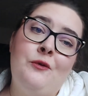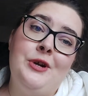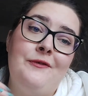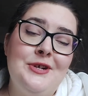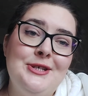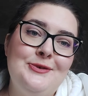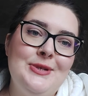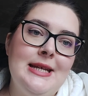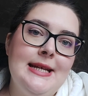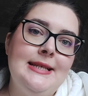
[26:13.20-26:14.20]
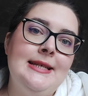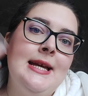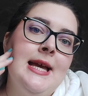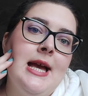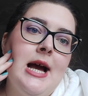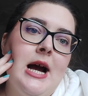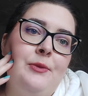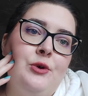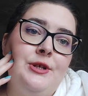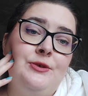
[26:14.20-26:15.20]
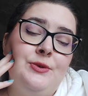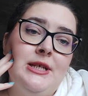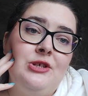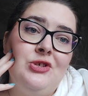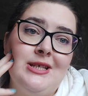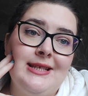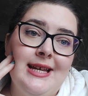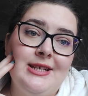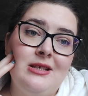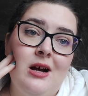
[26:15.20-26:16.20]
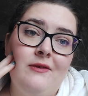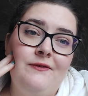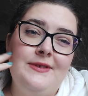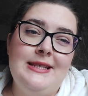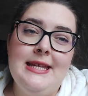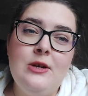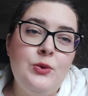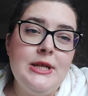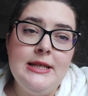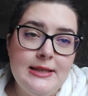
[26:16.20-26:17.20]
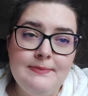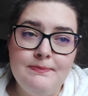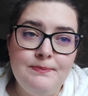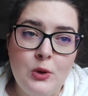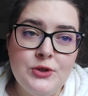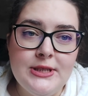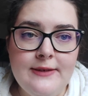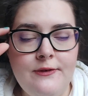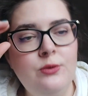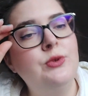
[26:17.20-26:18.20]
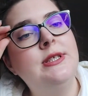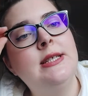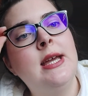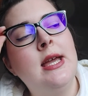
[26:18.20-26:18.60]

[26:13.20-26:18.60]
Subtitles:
for the first 3 days, I'm going to eat just like soft, liquid, mostly foods.